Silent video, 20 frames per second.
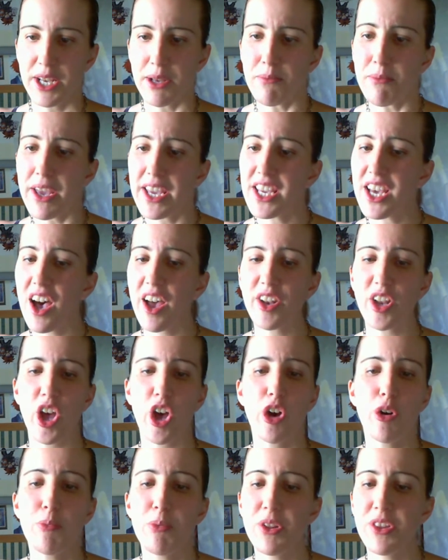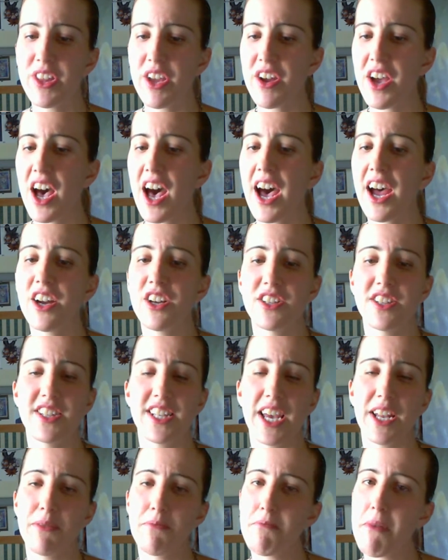May God open their hearts
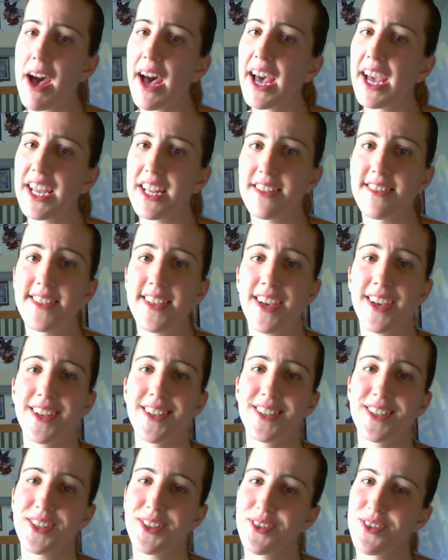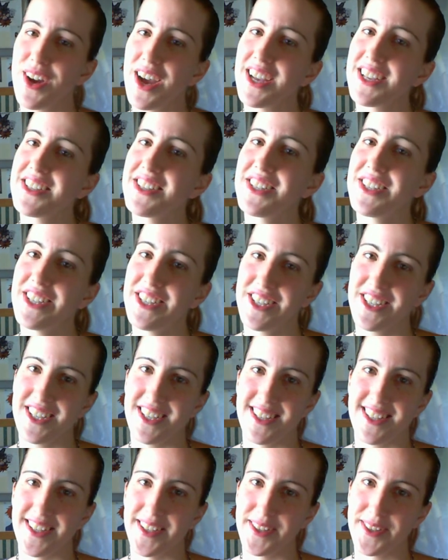and minds to Christ
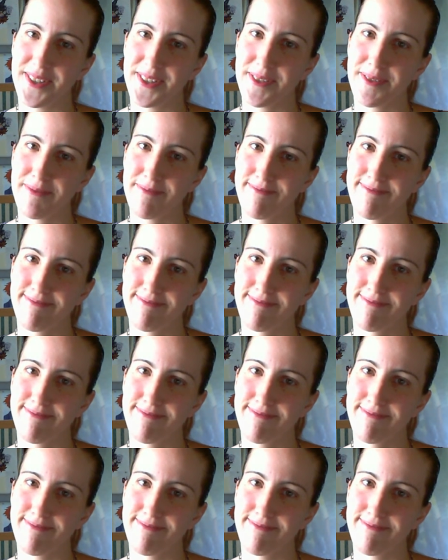Jesus.